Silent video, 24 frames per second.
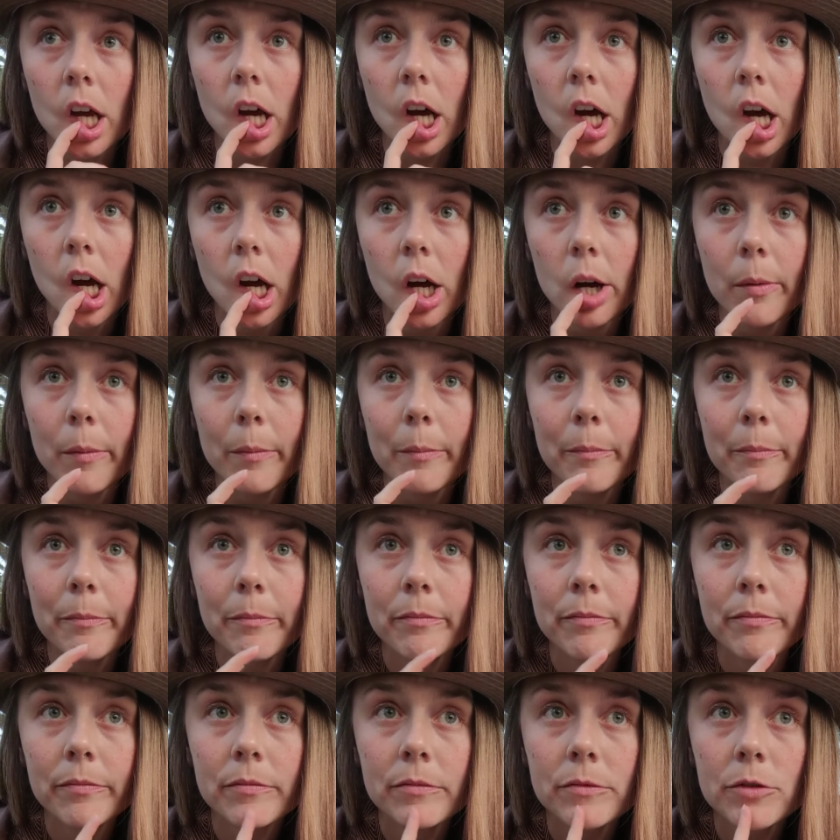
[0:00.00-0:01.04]
Um,
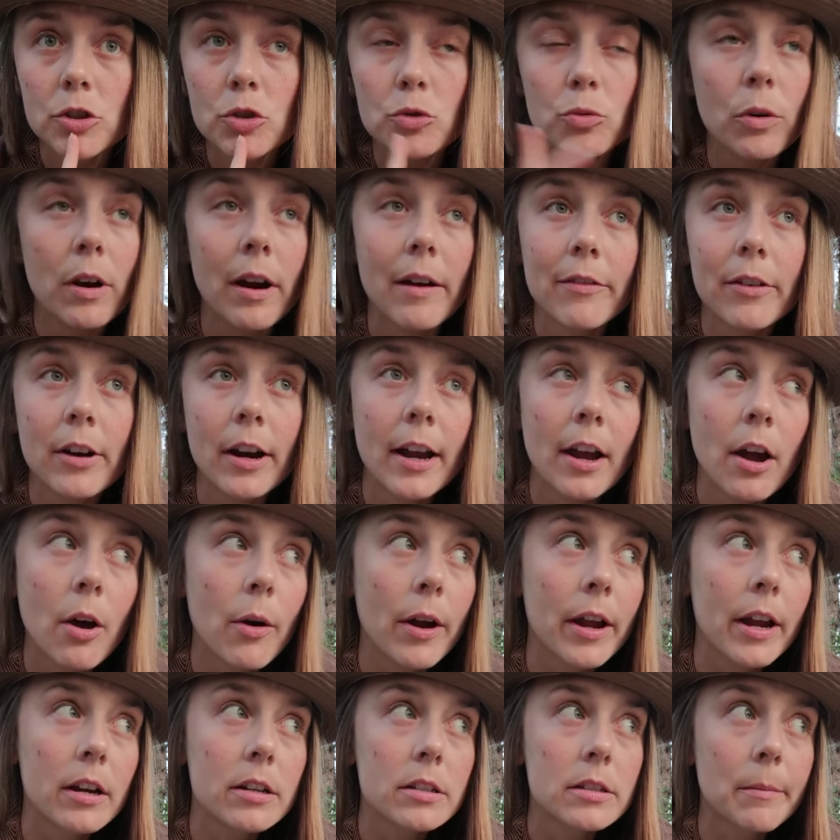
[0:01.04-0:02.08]
just wherever I go,
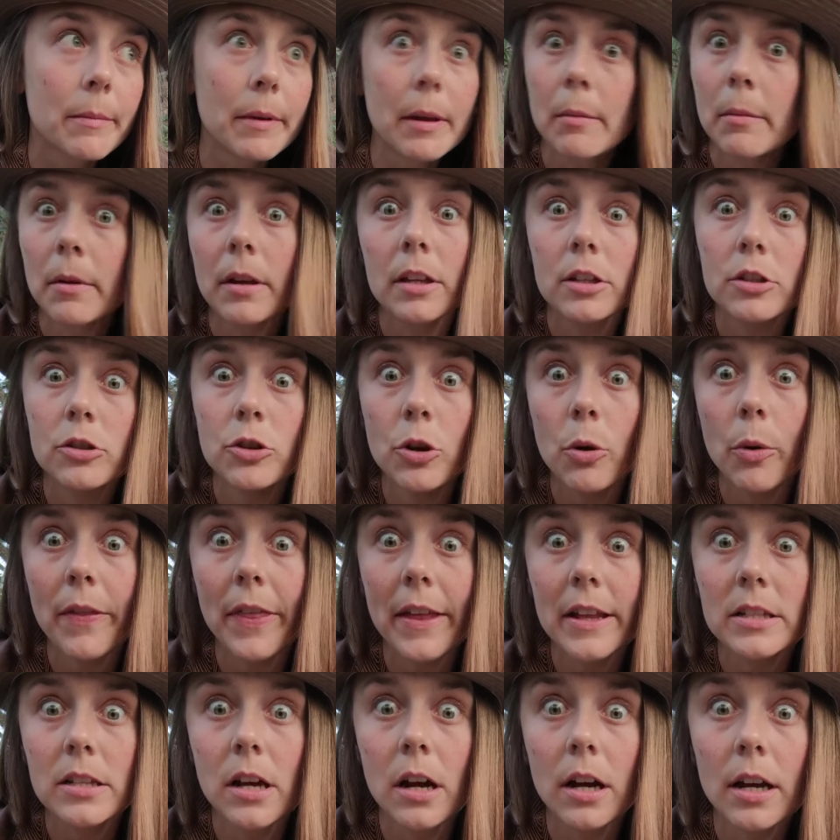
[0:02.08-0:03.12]
I hear something. I'm like, do you know what
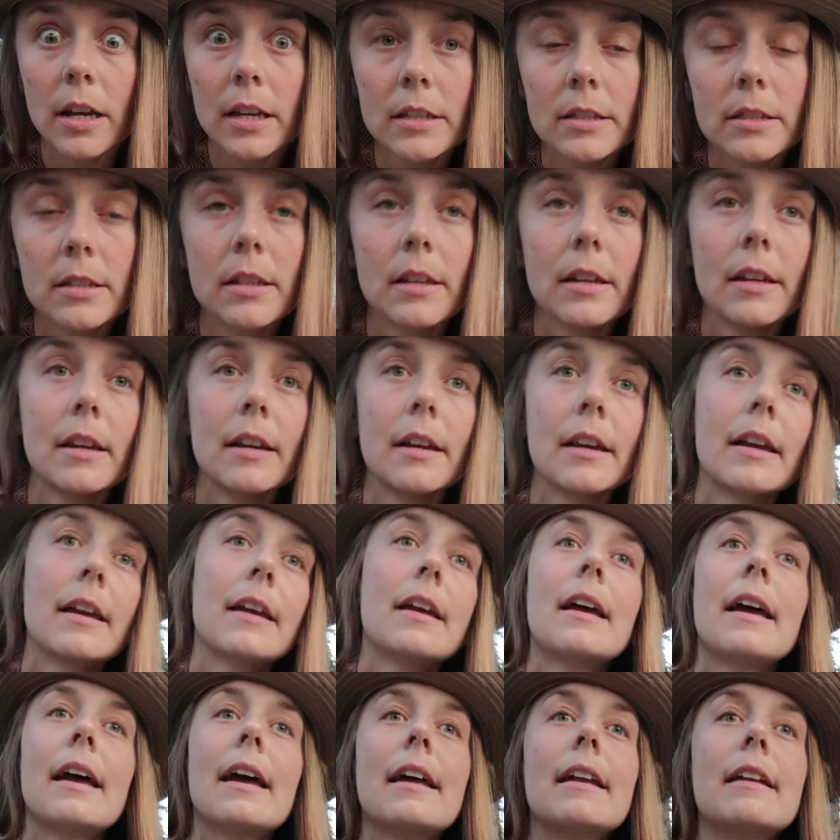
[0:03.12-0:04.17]
that song is?
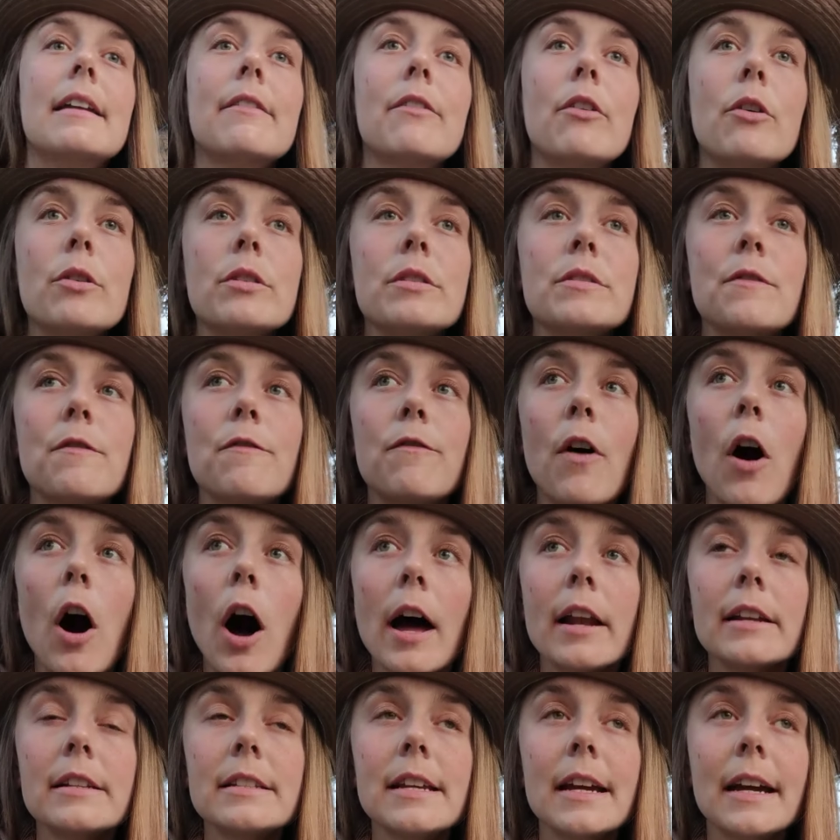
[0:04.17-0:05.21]
and I've always
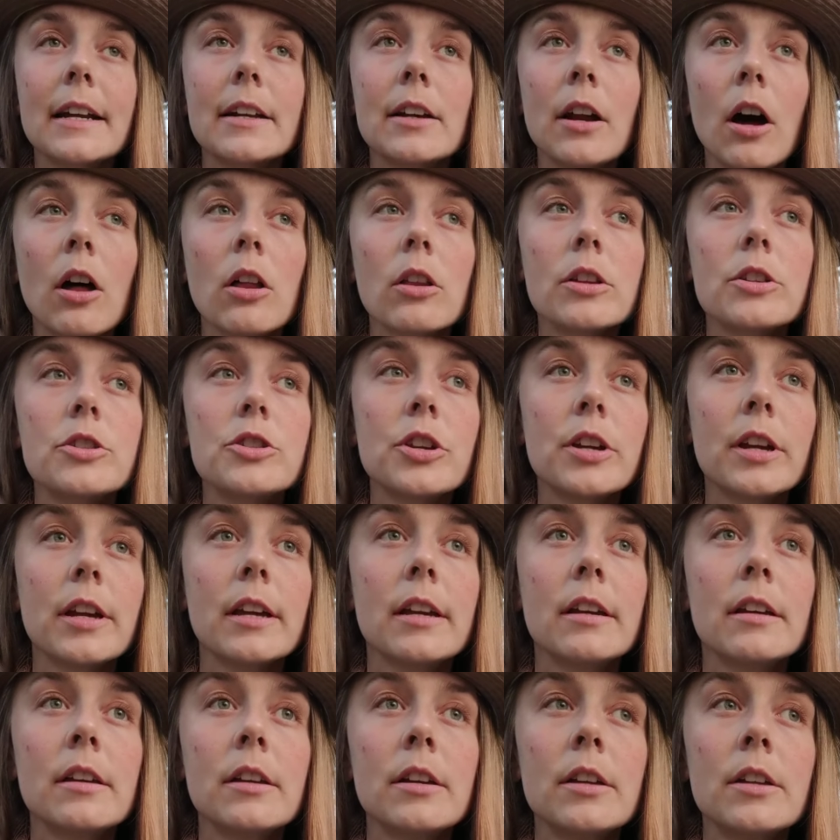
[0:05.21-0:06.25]
fought technology.